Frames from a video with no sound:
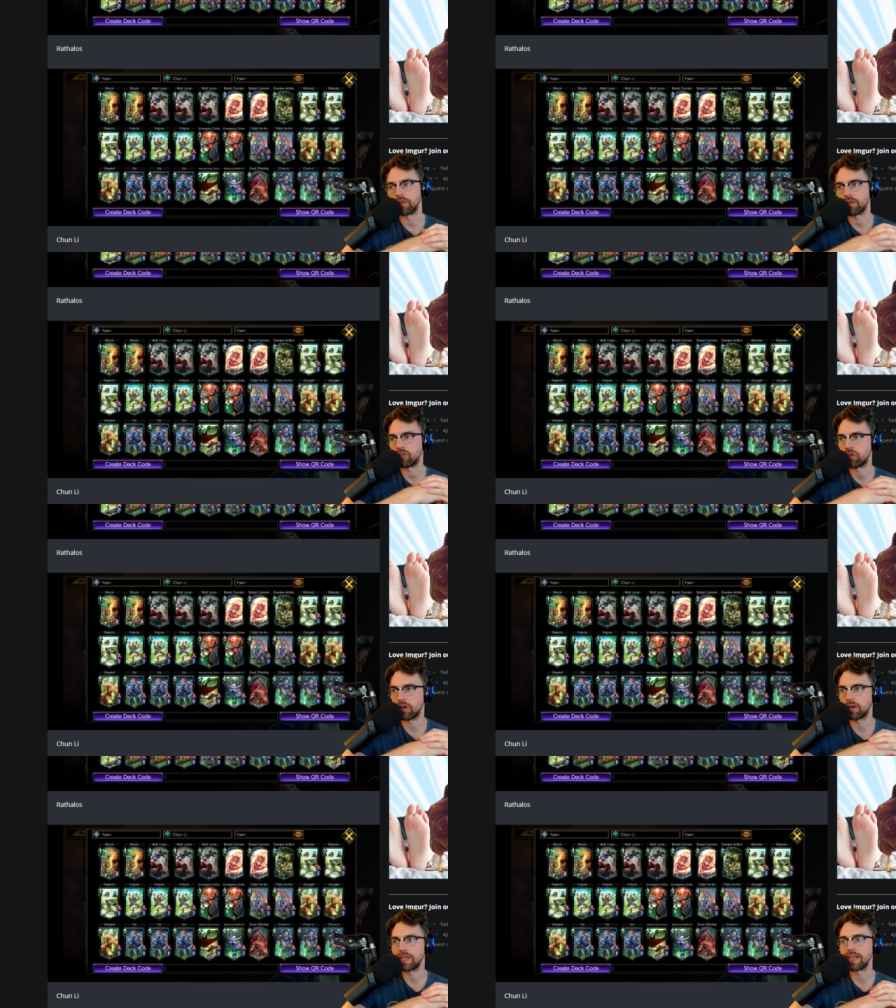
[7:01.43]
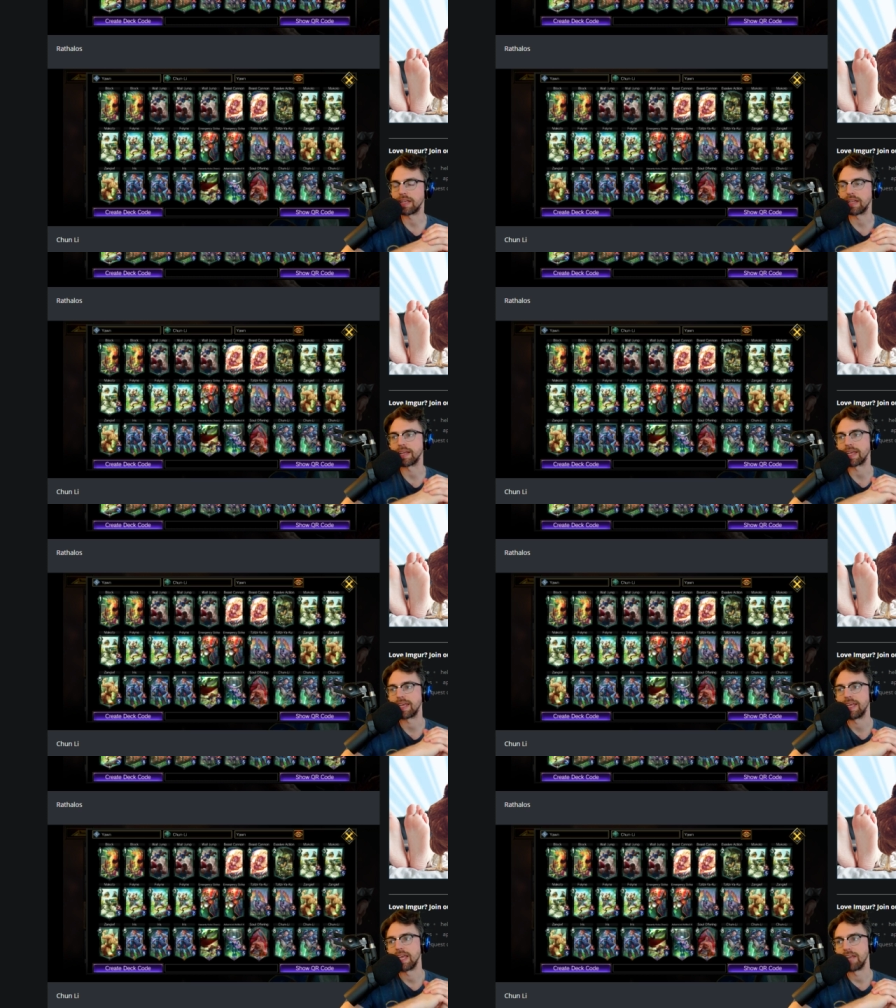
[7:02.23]
Like the Chunli, like
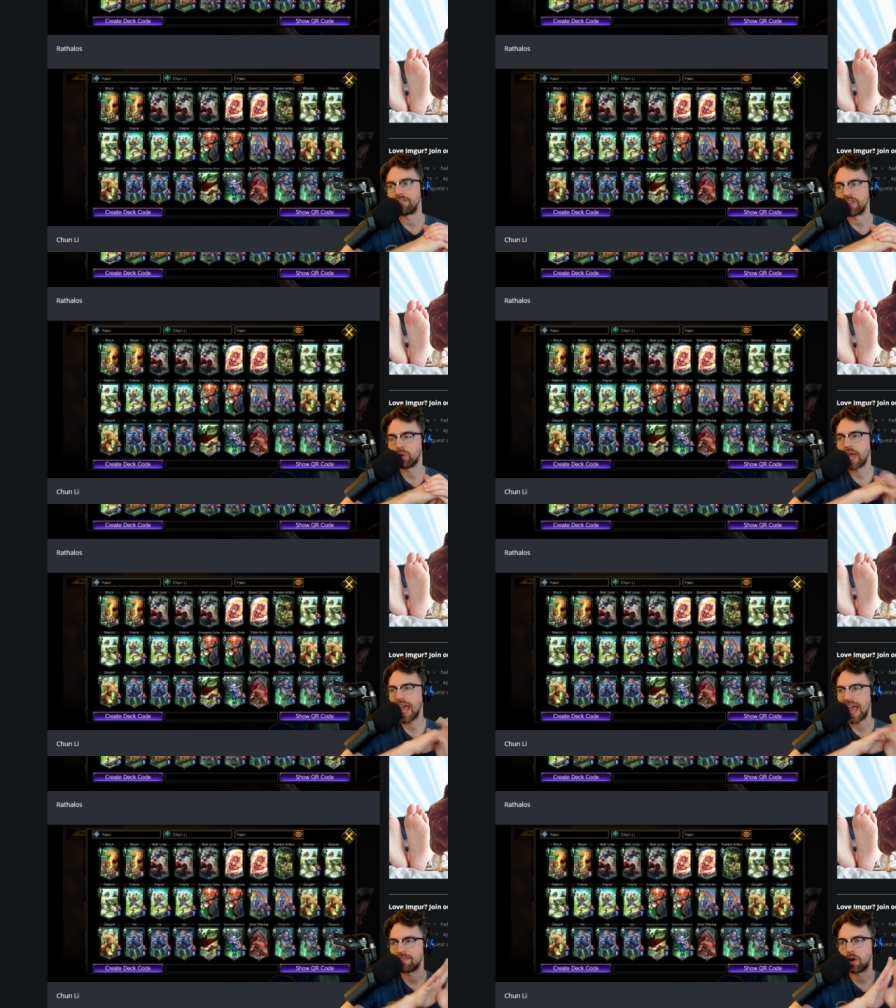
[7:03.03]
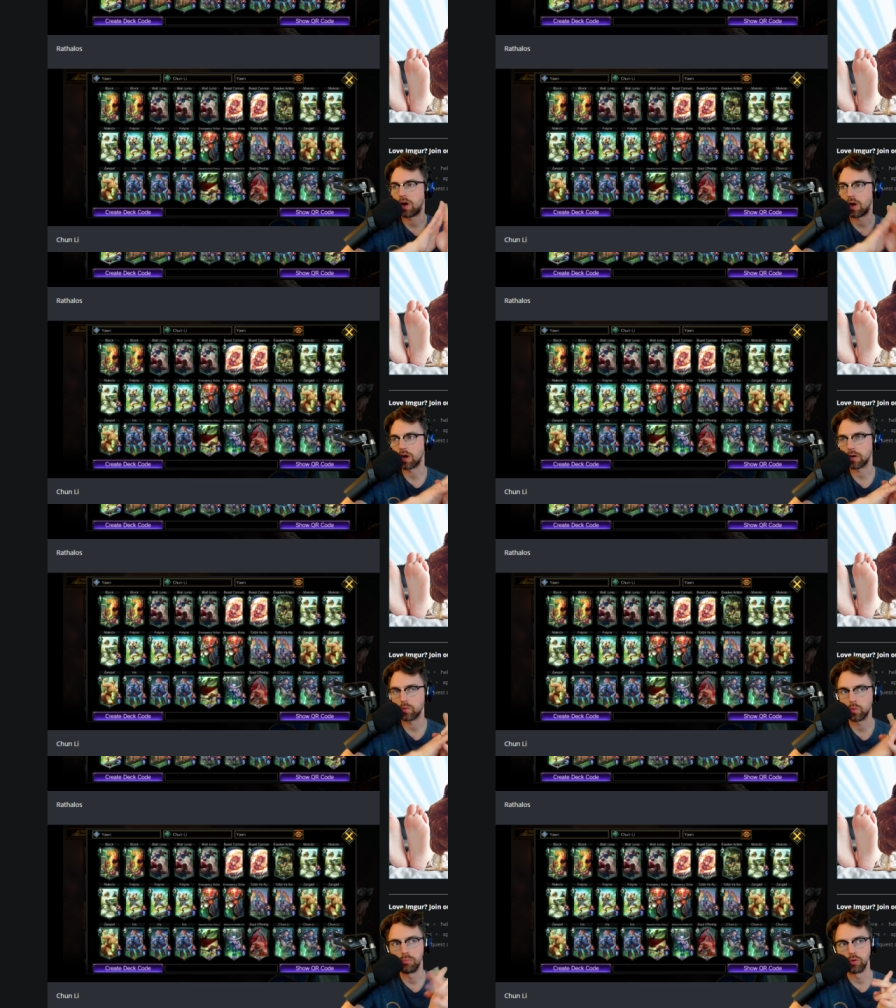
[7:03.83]
if they don't have
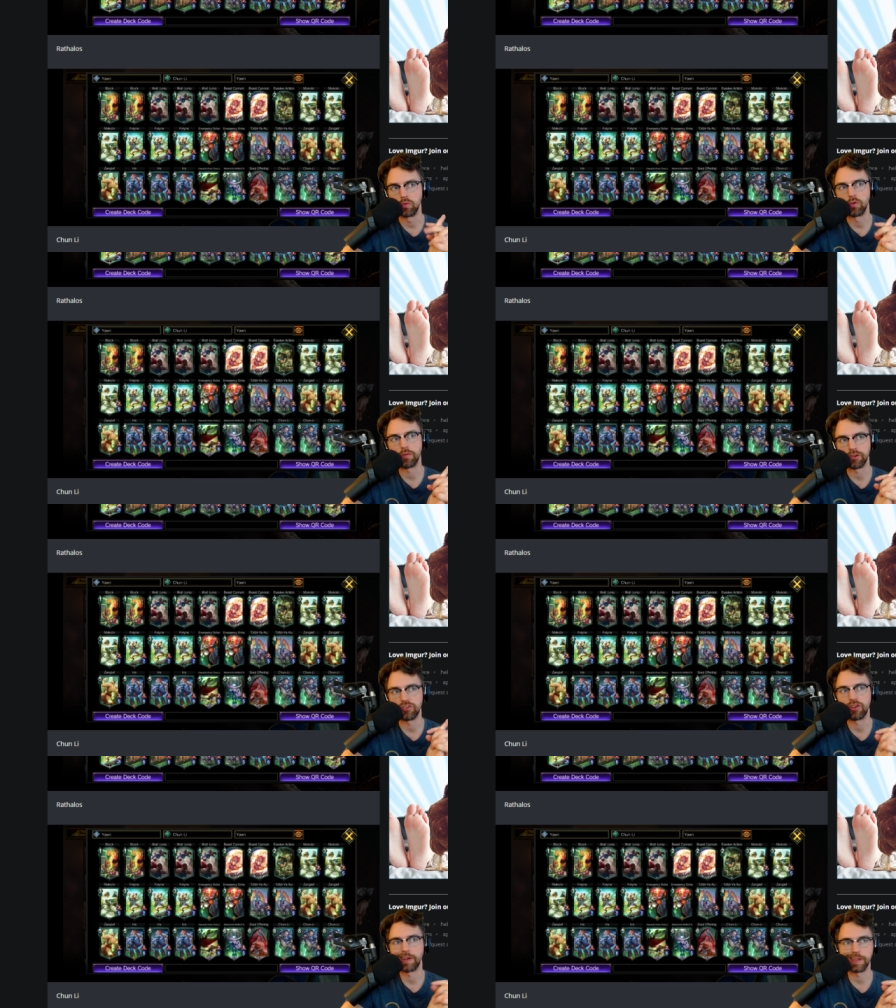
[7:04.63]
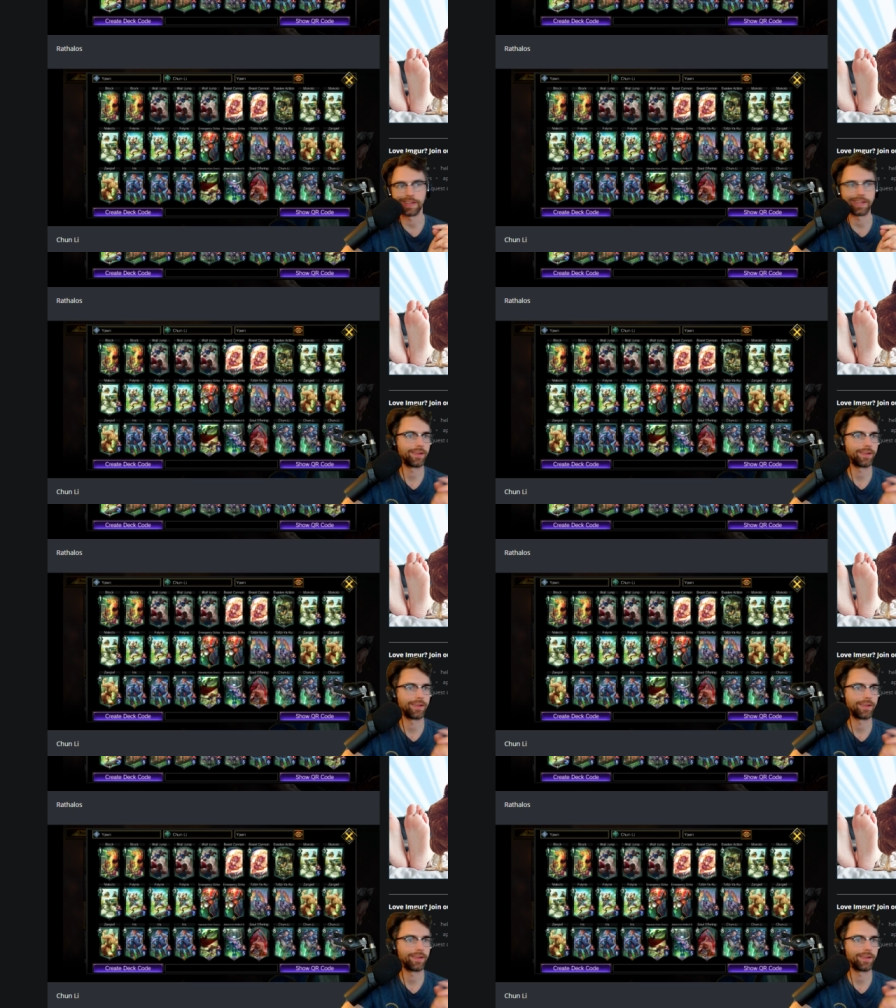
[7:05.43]
hard removal for Chunli,